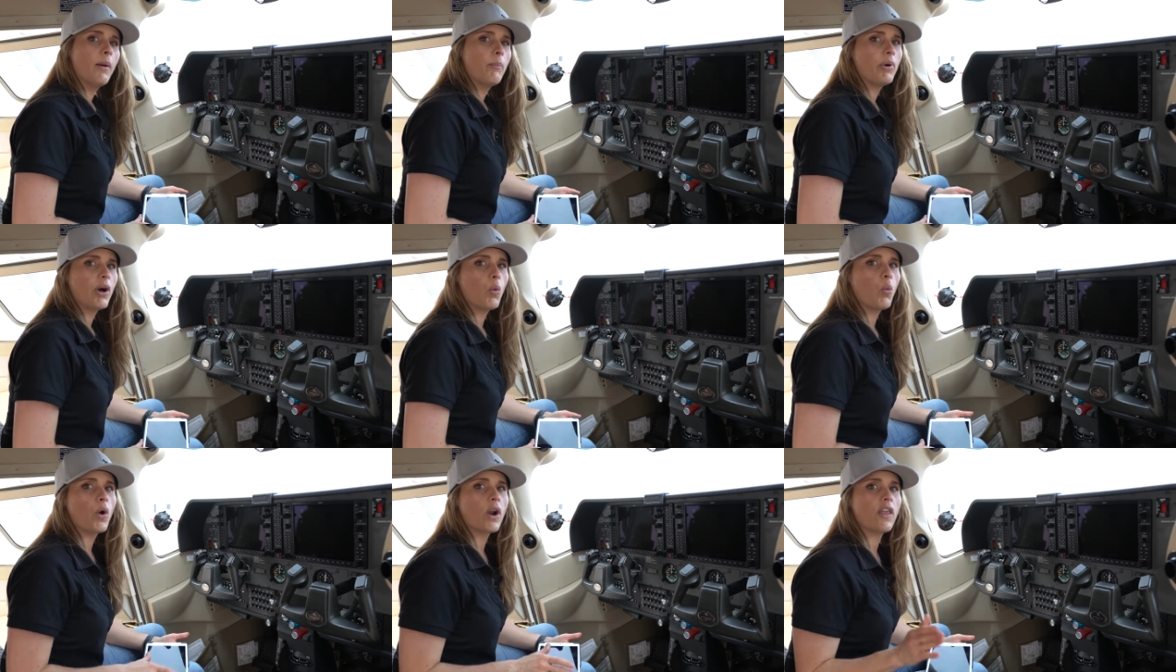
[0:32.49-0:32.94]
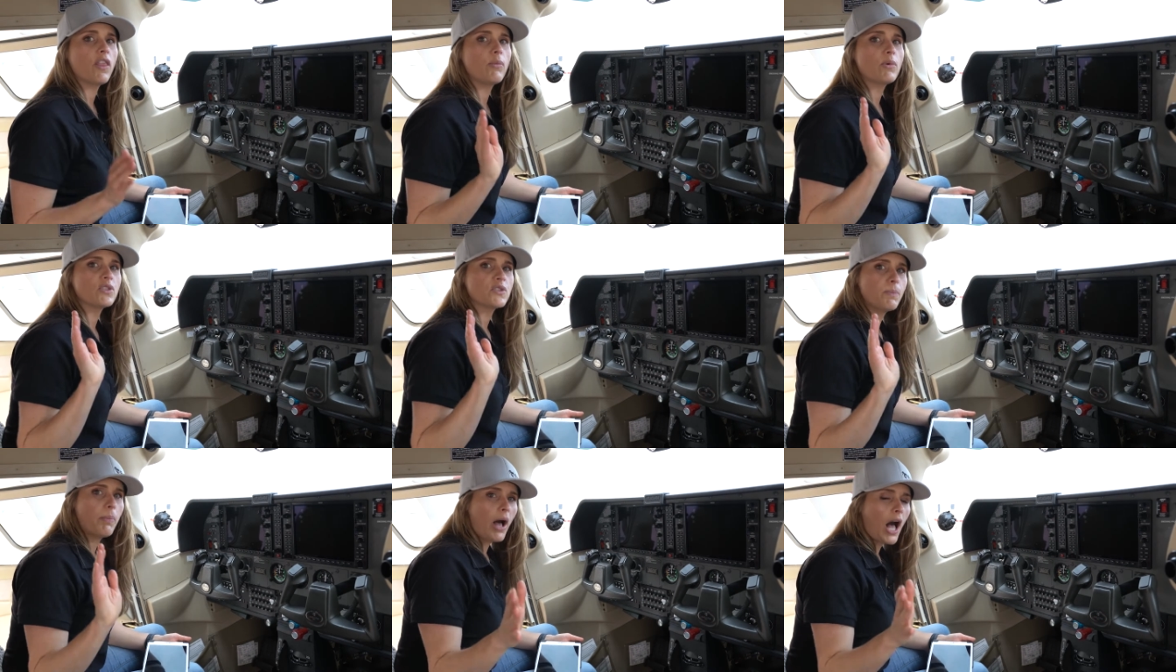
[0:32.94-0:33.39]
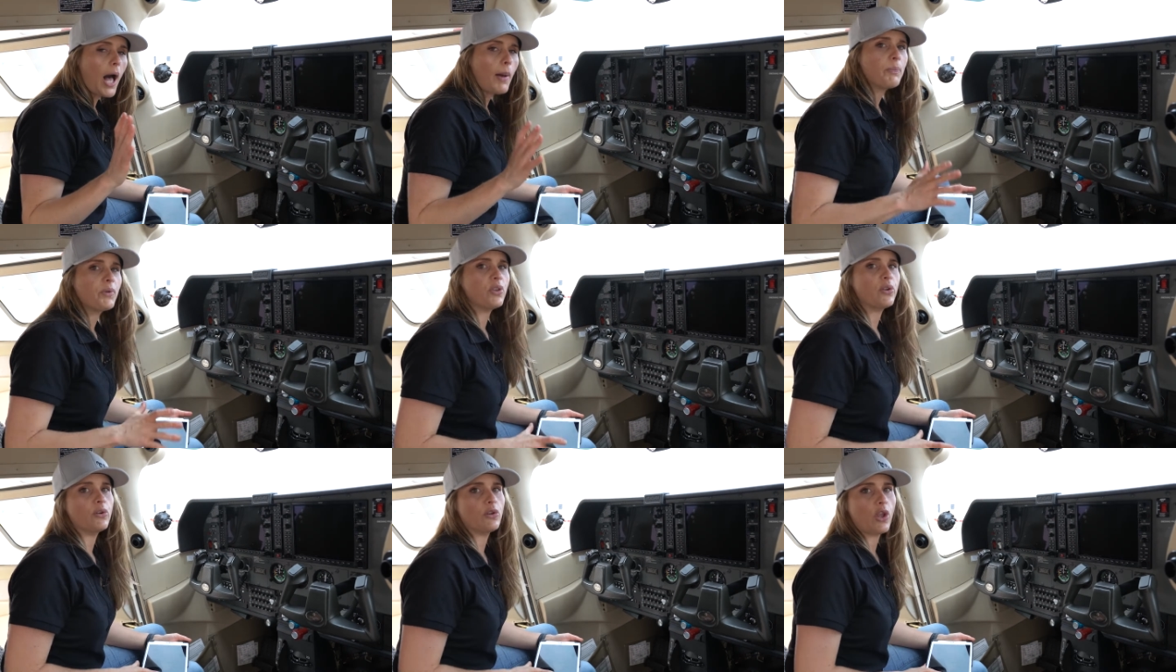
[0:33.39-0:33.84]
but one of the most
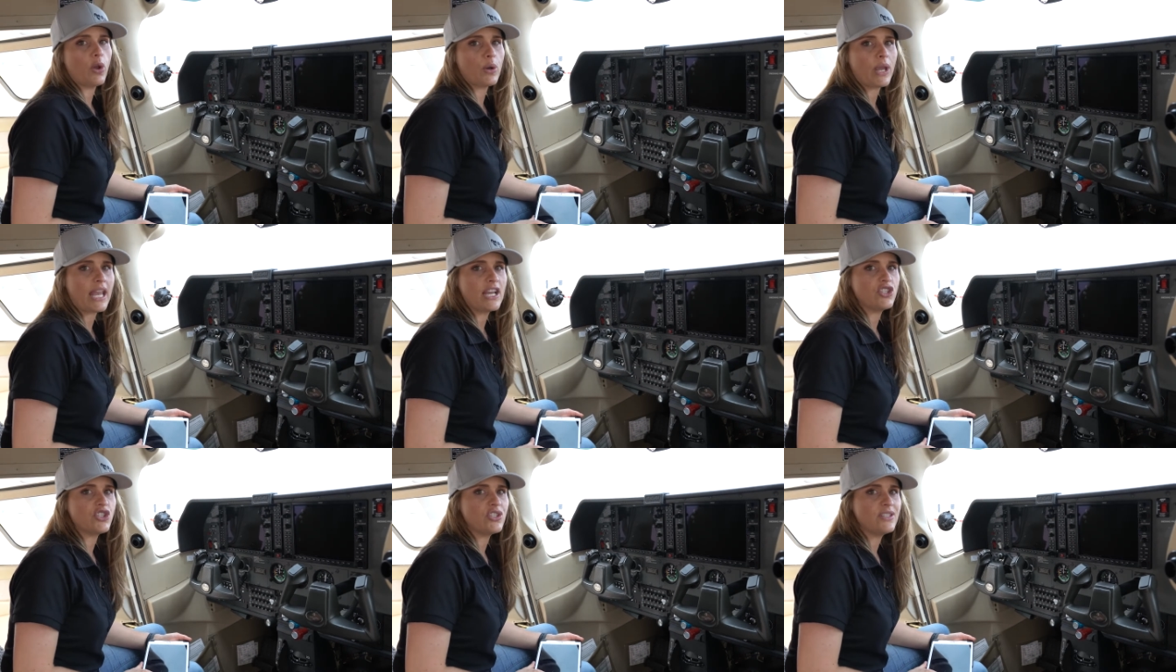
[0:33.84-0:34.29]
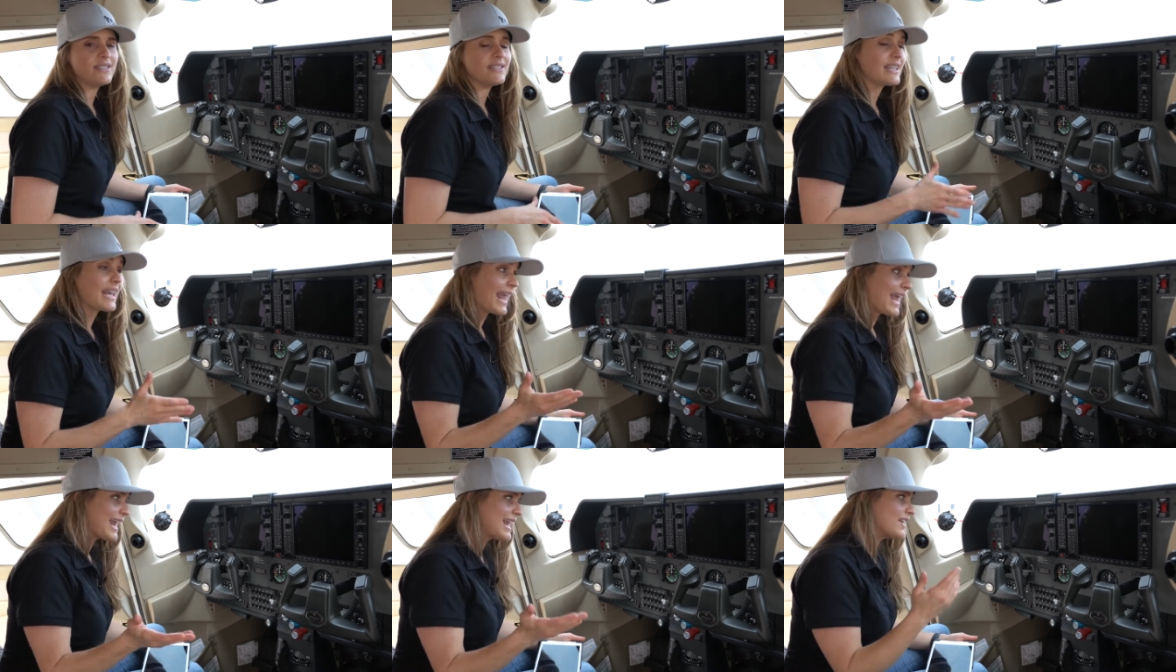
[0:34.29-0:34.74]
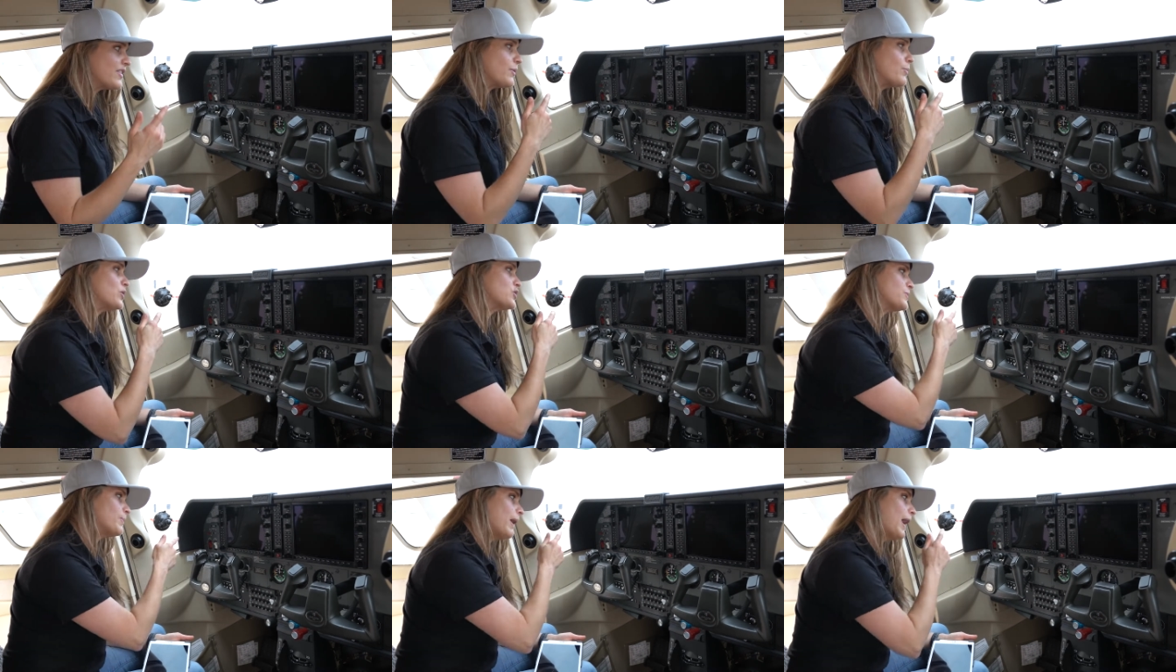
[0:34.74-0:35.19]
popular locations and the
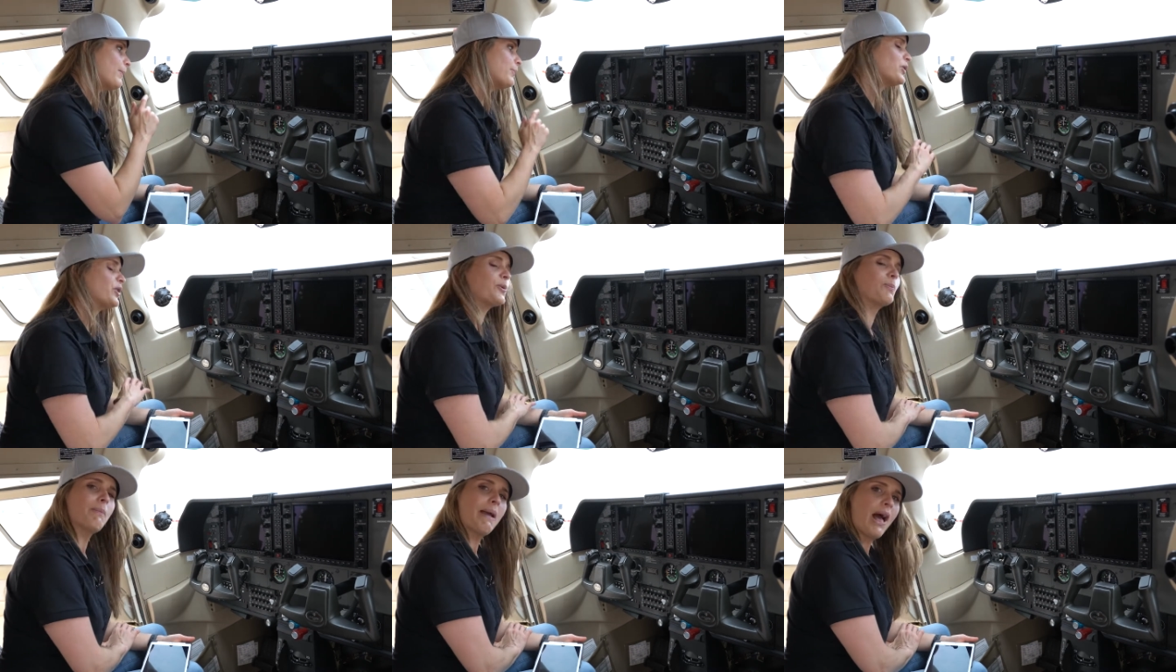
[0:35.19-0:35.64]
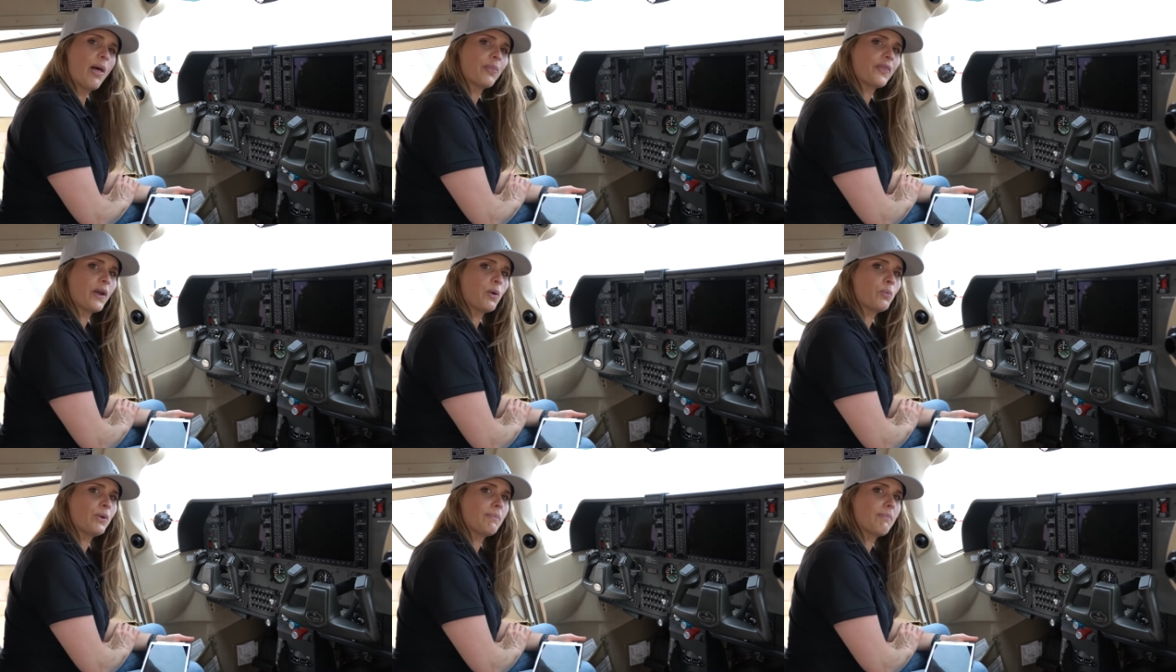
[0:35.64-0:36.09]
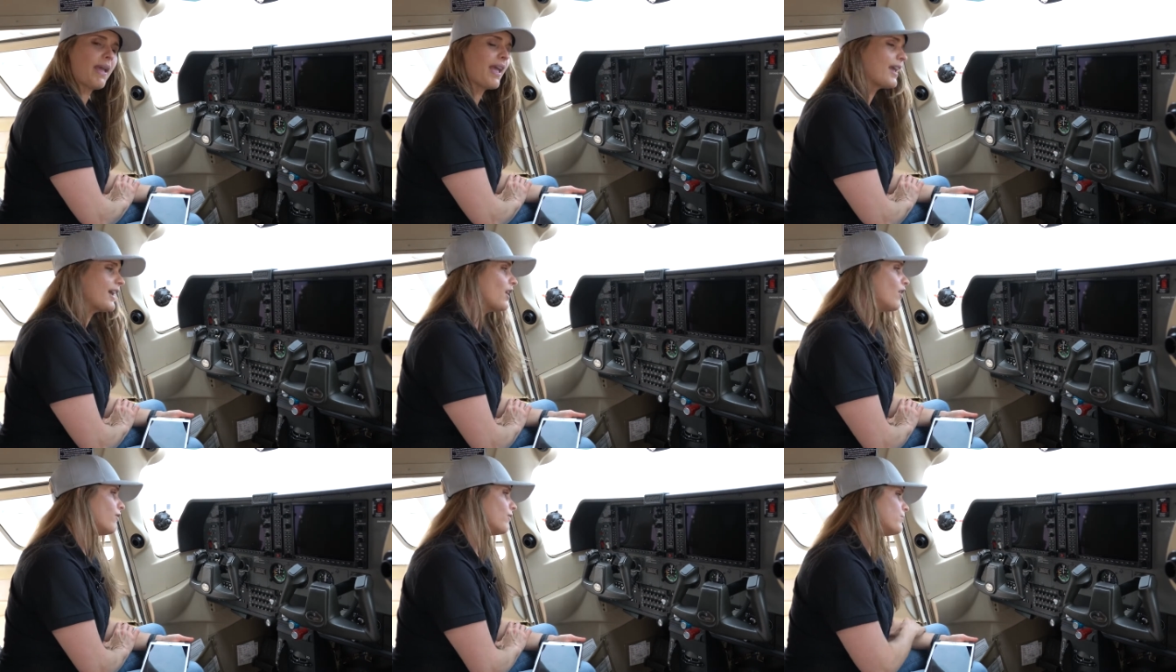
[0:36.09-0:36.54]
most popular mount that we
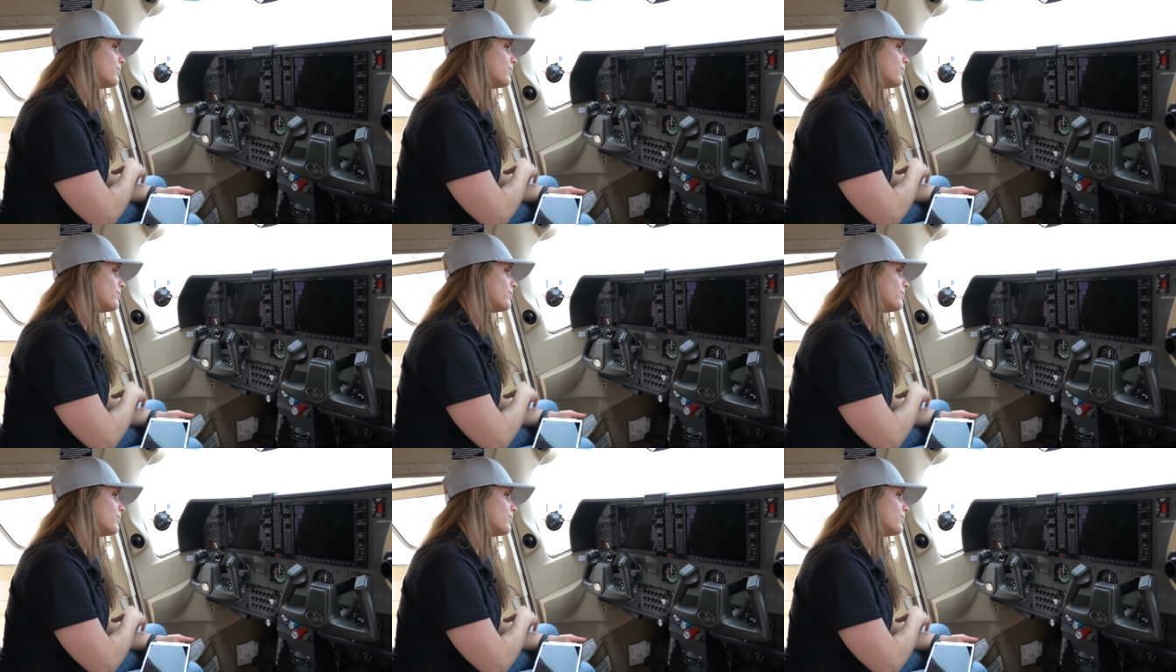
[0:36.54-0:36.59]
make